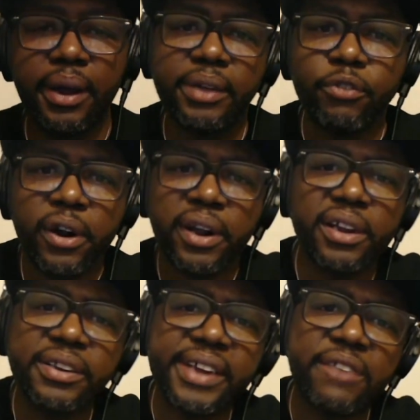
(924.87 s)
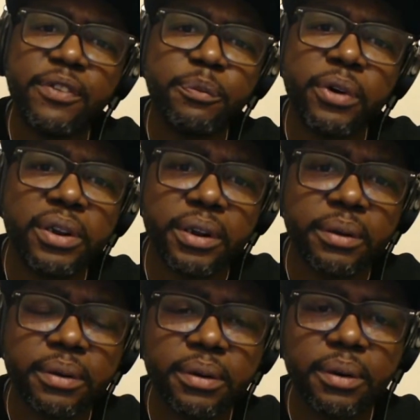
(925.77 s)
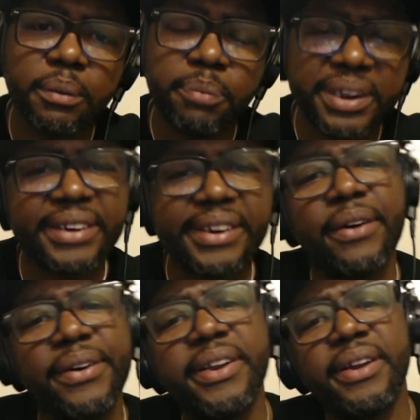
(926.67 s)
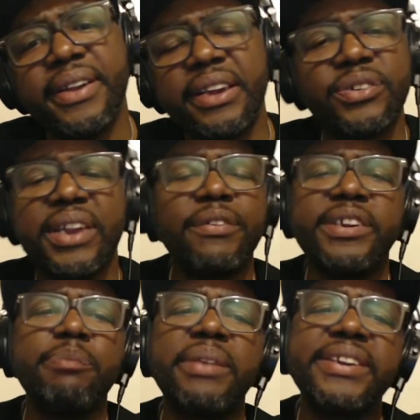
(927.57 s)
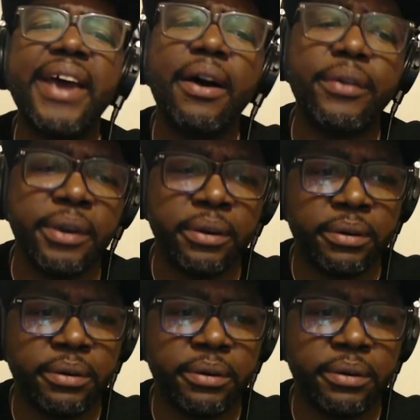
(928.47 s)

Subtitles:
And Ron Killings ain't from Brooklyn, but that's how he did. That was his mentality.